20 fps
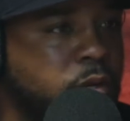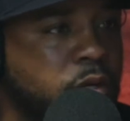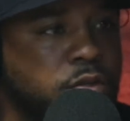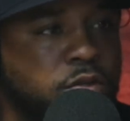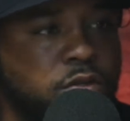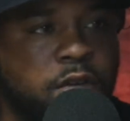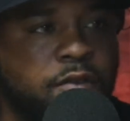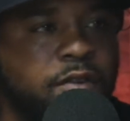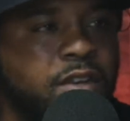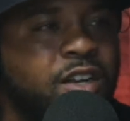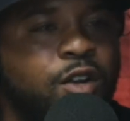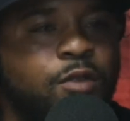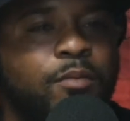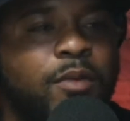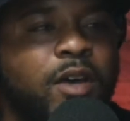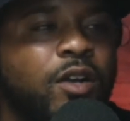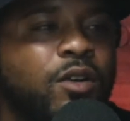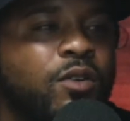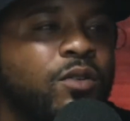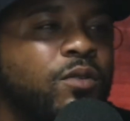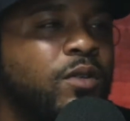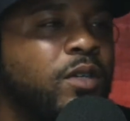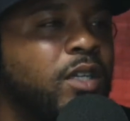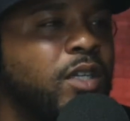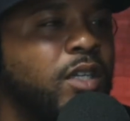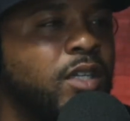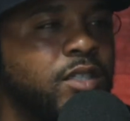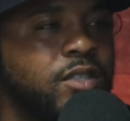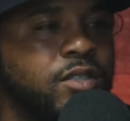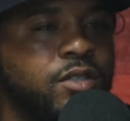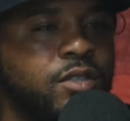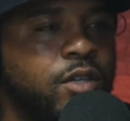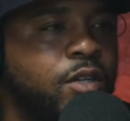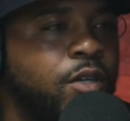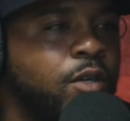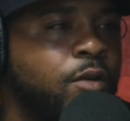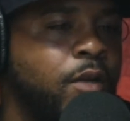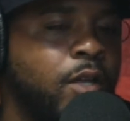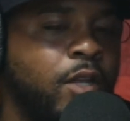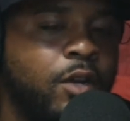post office. It don't matter who it is. You
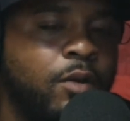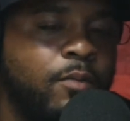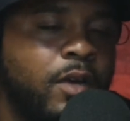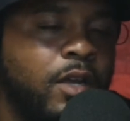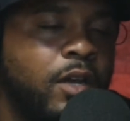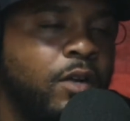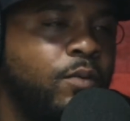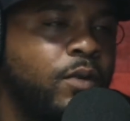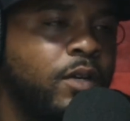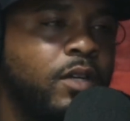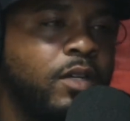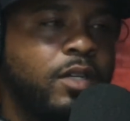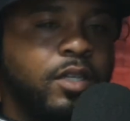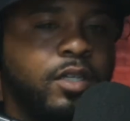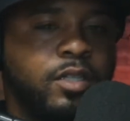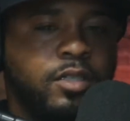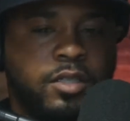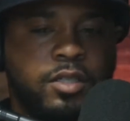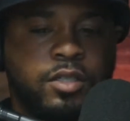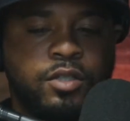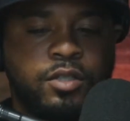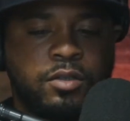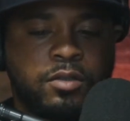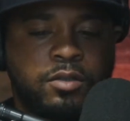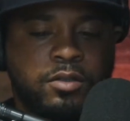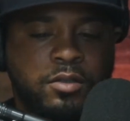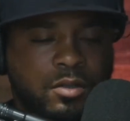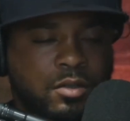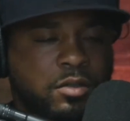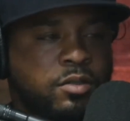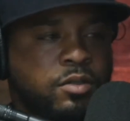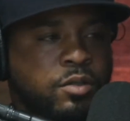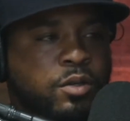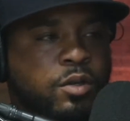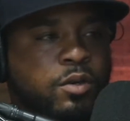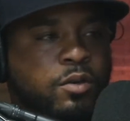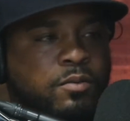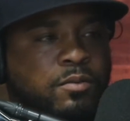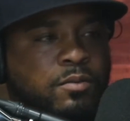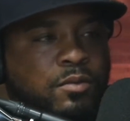know it don't matter where it is. You
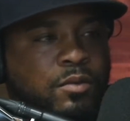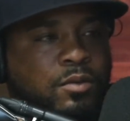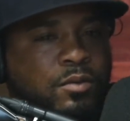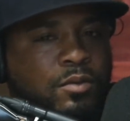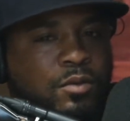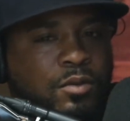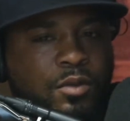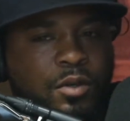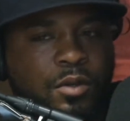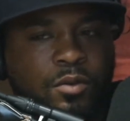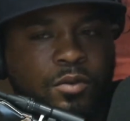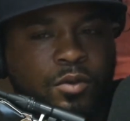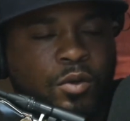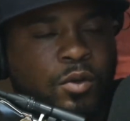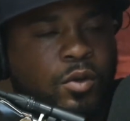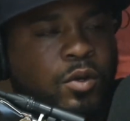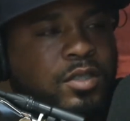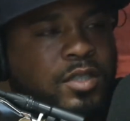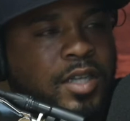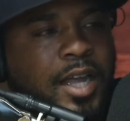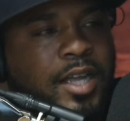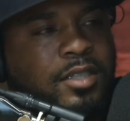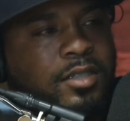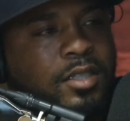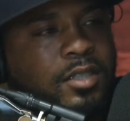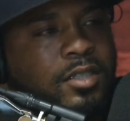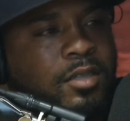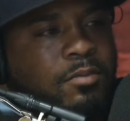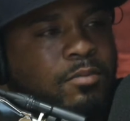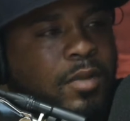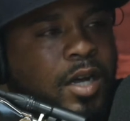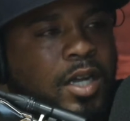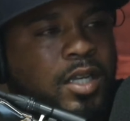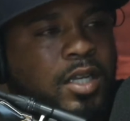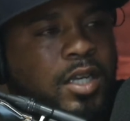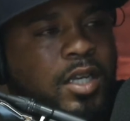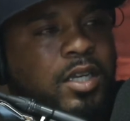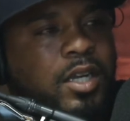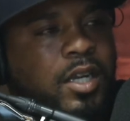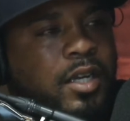going you you gonna grow attached to
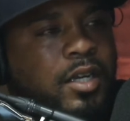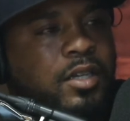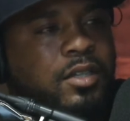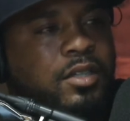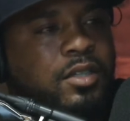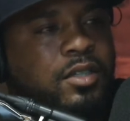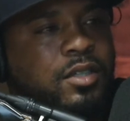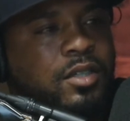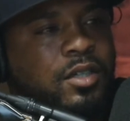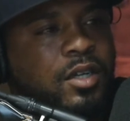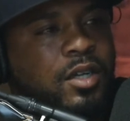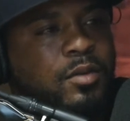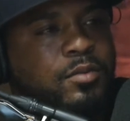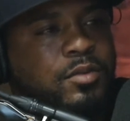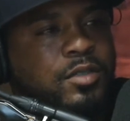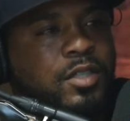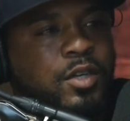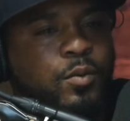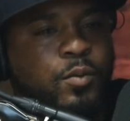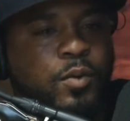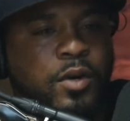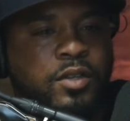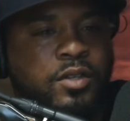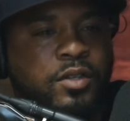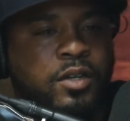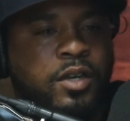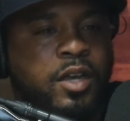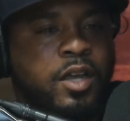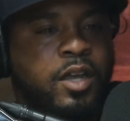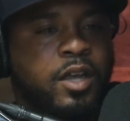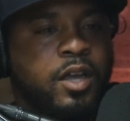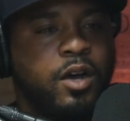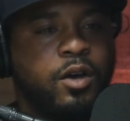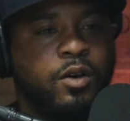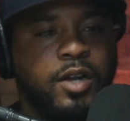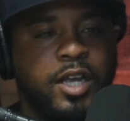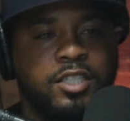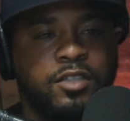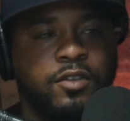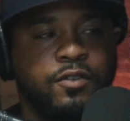somebody in there, right? You know what I'm saying? Whether
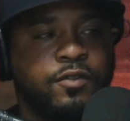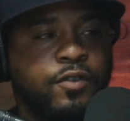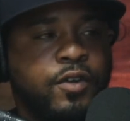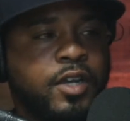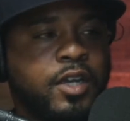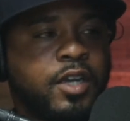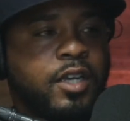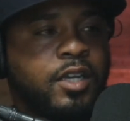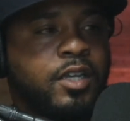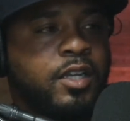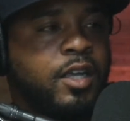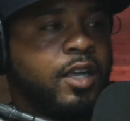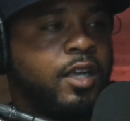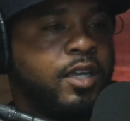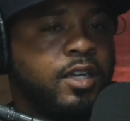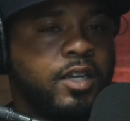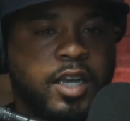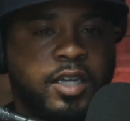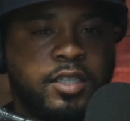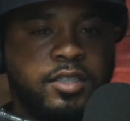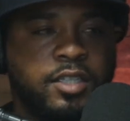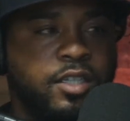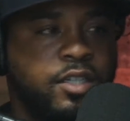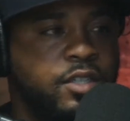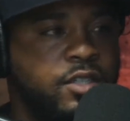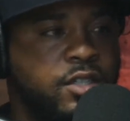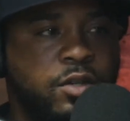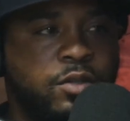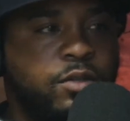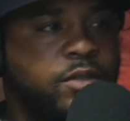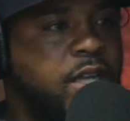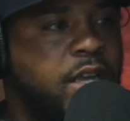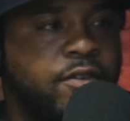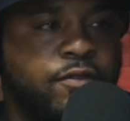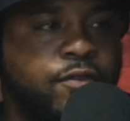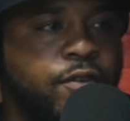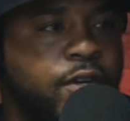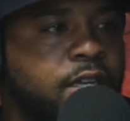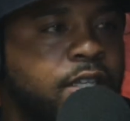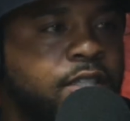oh that's a friend. Next thing you know, that
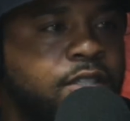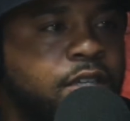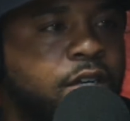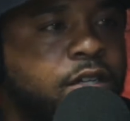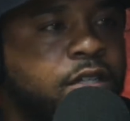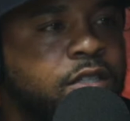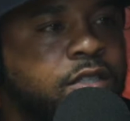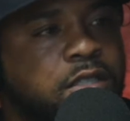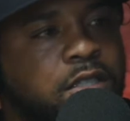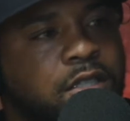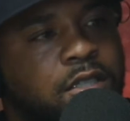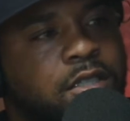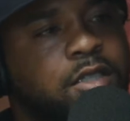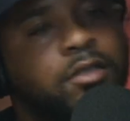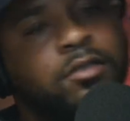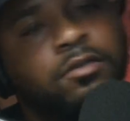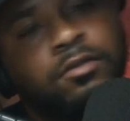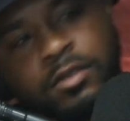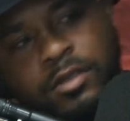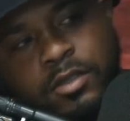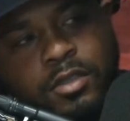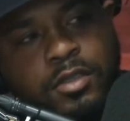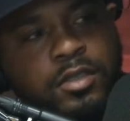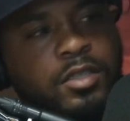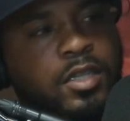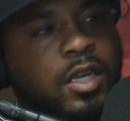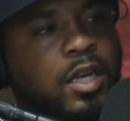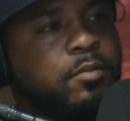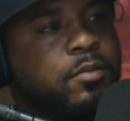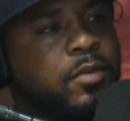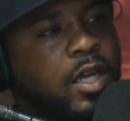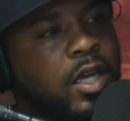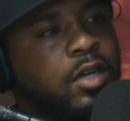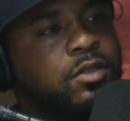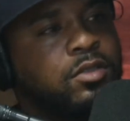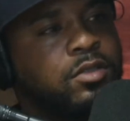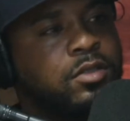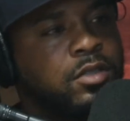friend turned into yeah. something else.